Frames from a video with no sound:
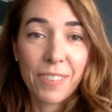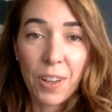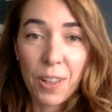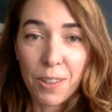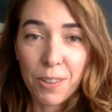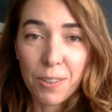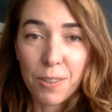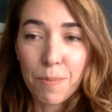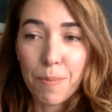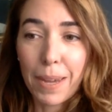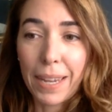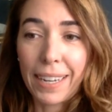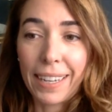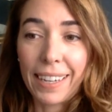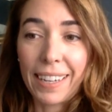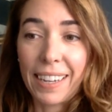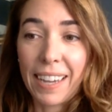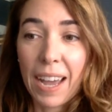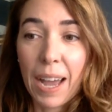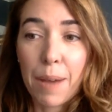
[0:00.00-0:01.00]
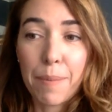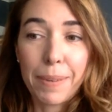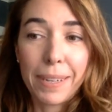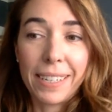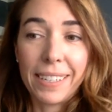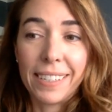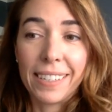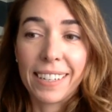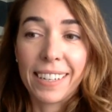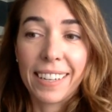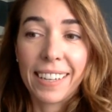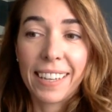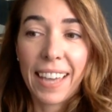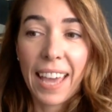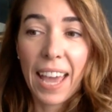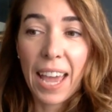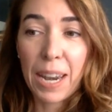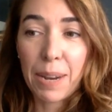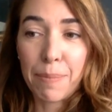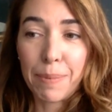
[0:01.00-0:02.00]
follow the money. I mean,
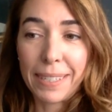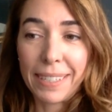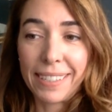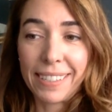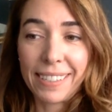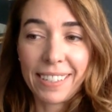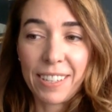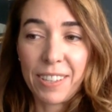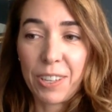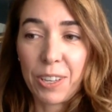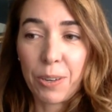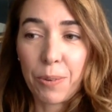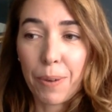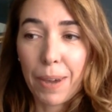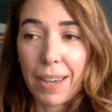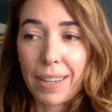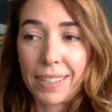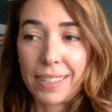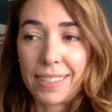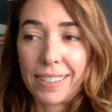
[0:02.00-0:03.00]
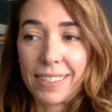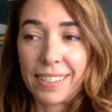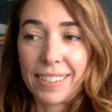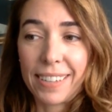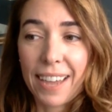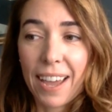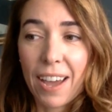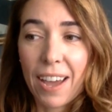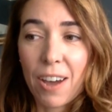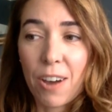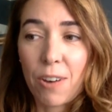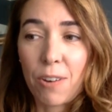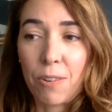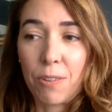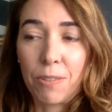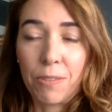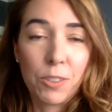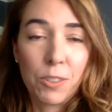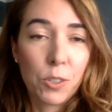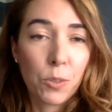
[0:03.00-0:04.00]
cannabis in the US is now
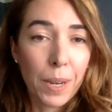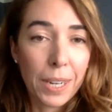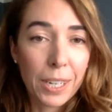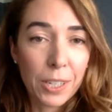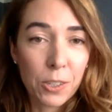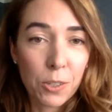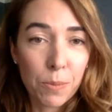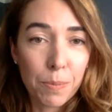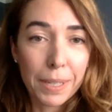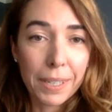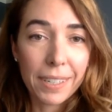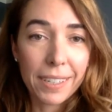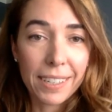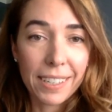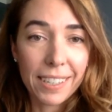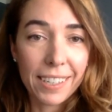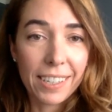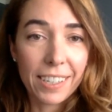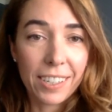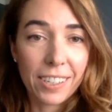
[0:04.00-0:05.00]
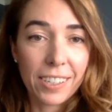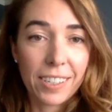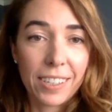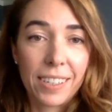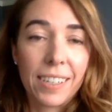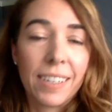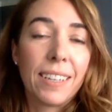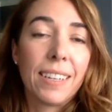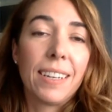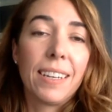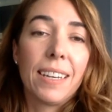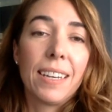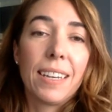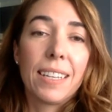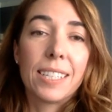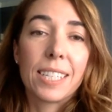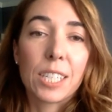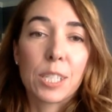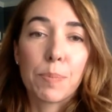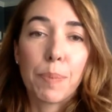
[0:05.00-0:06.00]
$22 billion a year.
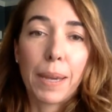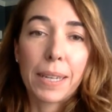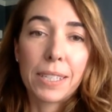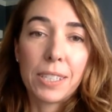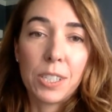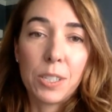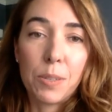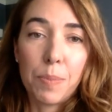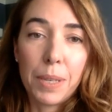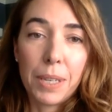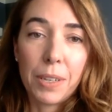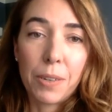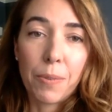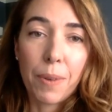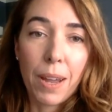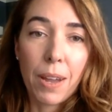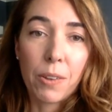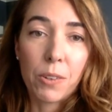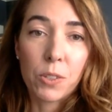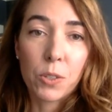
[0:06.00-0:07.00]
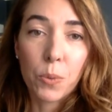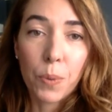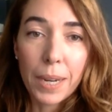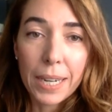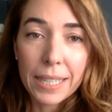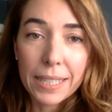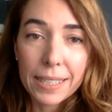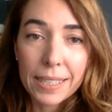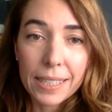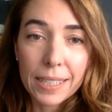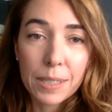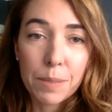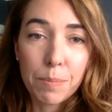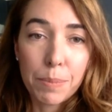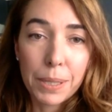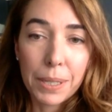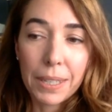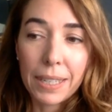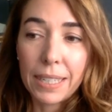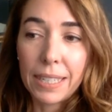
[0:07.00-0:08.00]
It's expected to be around $26
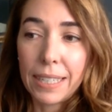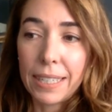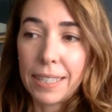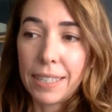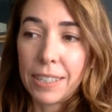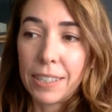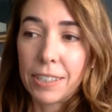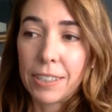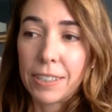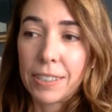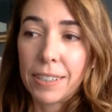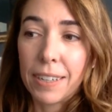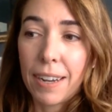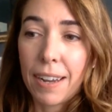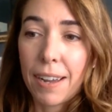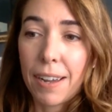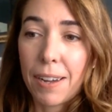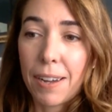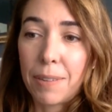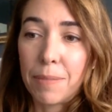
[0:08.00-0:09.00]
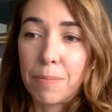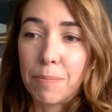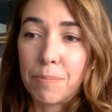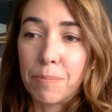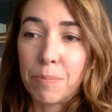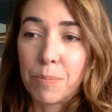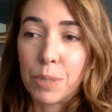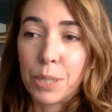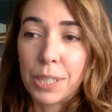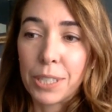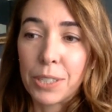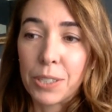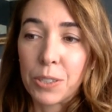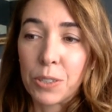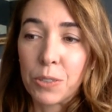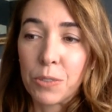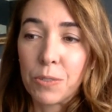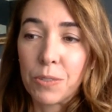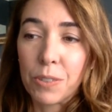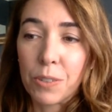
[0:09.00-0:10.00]
billion a year pretty
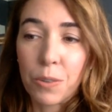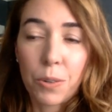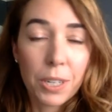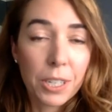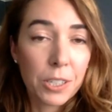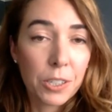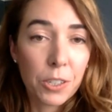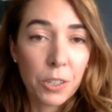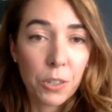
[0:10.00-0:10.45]
soon, according to